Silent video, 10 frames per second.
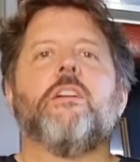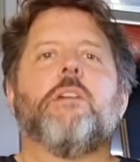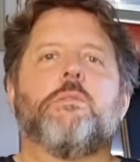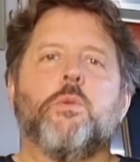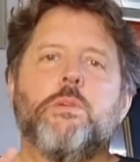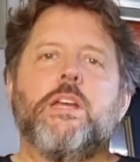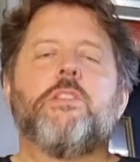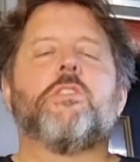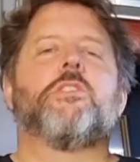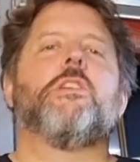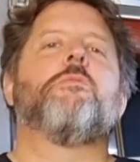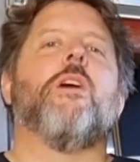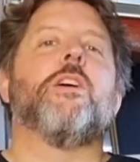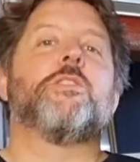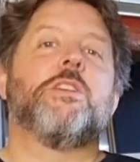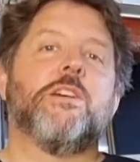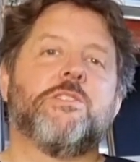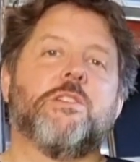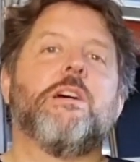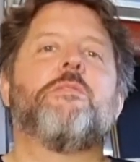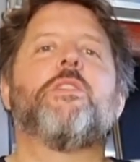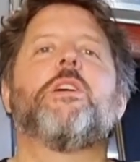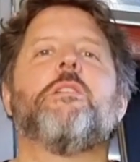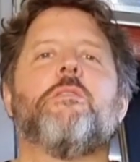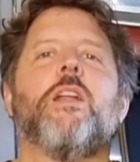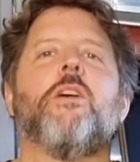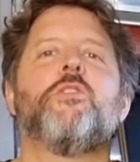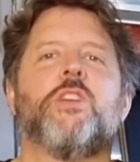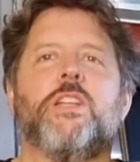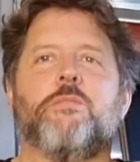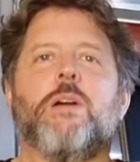That will be interesting for us here in South Africa with load shedding.